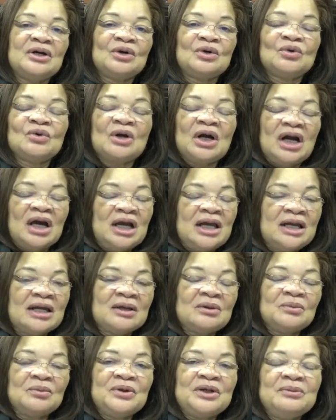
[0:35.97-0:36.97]

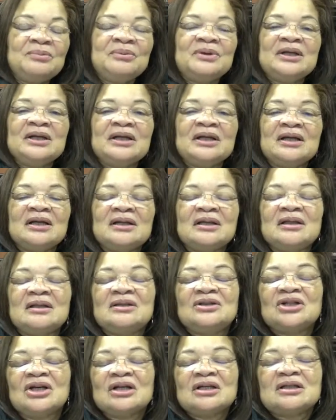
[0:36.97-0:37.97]
crying and weeping, and
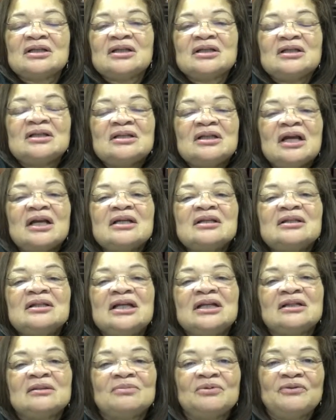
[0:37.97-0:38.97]
justice does
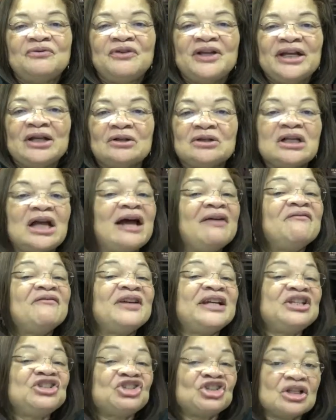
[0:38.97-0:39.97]
need to prevail, not
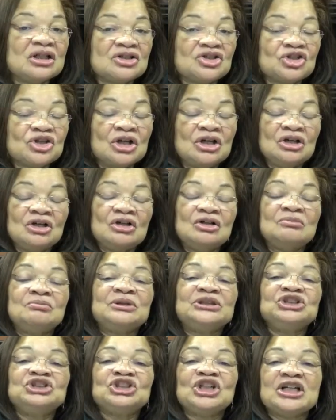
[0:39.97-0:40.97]
vengeance,
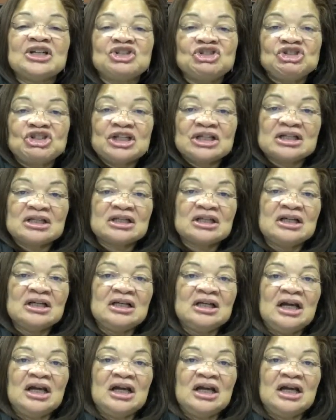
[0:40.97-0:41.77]
but justice.